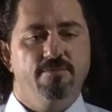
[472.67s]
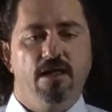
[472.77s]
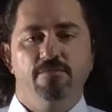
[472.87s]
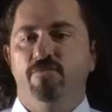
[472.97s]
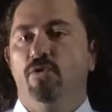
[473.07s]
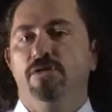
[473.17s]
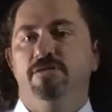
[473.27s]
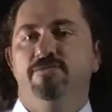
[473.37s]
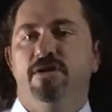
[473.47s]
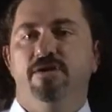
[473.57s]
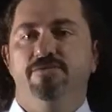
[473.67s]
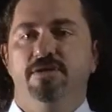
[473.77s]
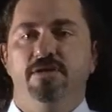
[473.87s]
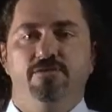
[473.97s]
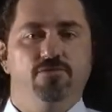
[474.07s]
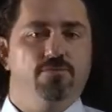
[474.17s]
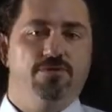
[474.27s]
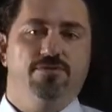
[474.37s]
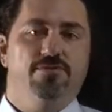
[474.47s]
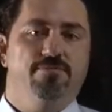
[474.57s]
I'll be walking around either to
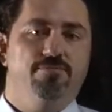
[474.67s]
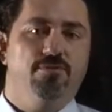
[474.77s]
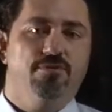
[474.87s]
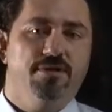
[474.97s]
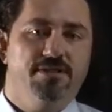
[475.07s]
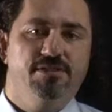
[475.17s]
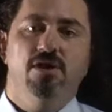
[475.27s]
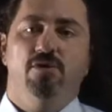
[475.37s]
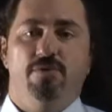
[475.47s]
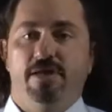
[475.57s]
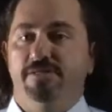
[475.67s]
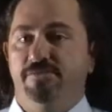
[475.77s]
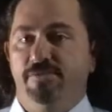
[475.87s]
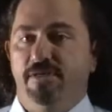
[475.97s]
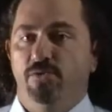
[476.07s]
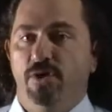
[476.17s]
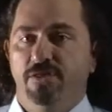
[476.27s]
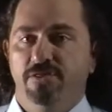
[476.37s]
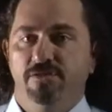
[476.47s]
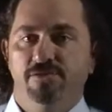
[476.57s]
monitor their progress or answering their
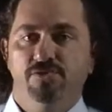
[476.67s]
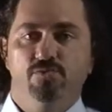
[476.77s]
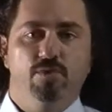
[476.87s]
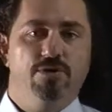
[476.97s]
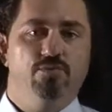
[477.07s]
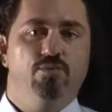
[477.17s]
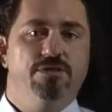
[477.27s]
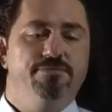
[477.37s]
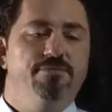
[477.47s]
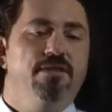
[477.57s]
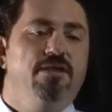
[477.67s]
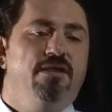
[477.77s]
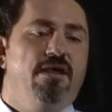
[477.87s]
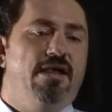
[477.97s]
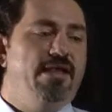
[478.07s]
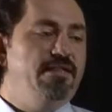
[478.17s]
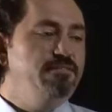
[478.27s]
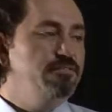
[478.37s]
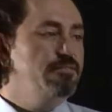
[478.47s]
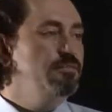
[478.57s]
questions on one-on-one
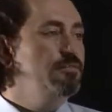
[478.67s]
and